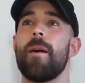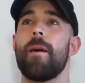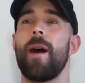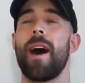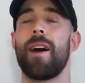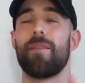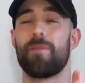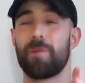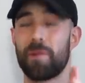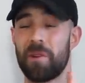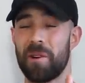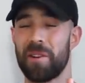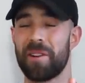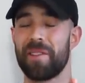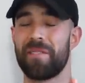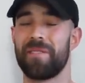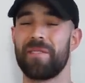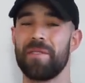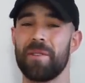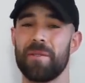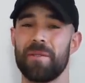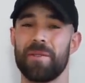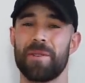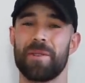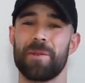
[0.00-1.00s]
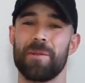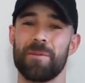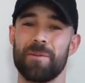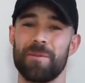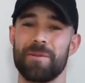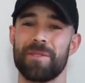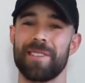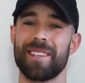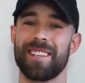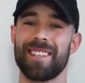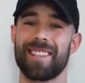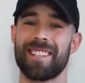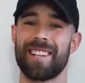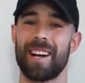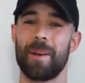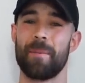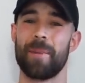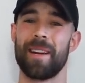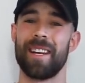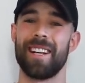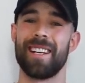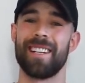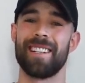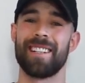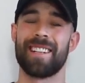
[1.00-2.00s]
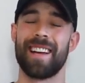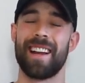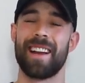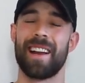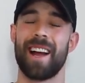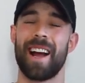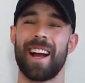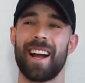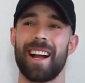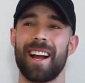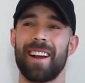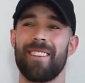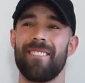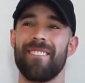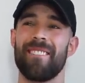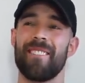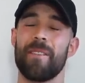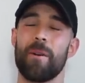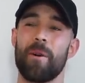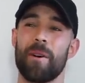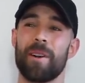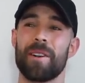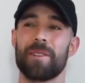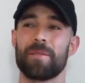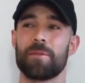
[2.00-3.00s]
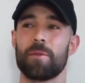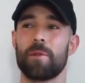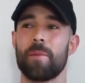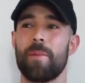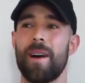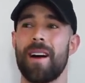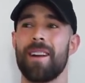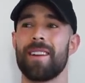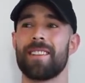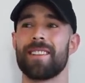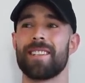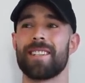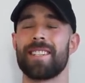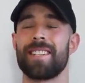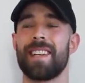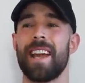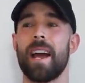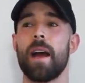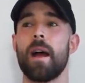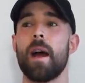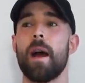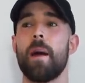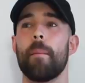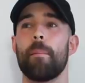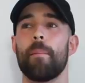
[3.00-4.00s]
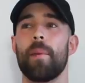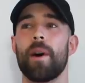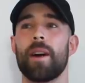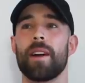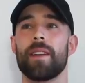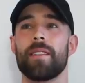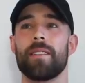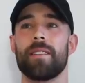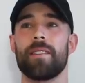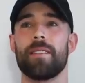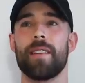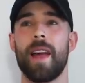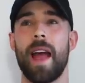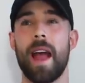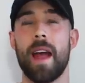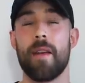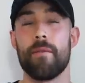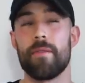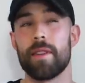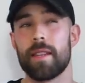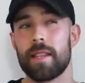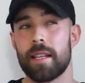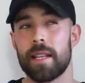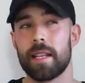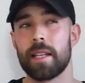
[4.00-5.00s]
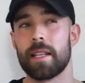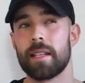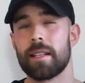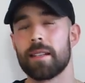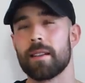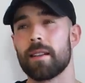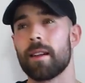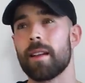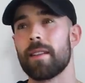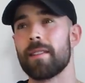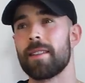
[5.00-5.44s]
I've got a few cool things coming that I'm not gonna talk about just yet, but everything,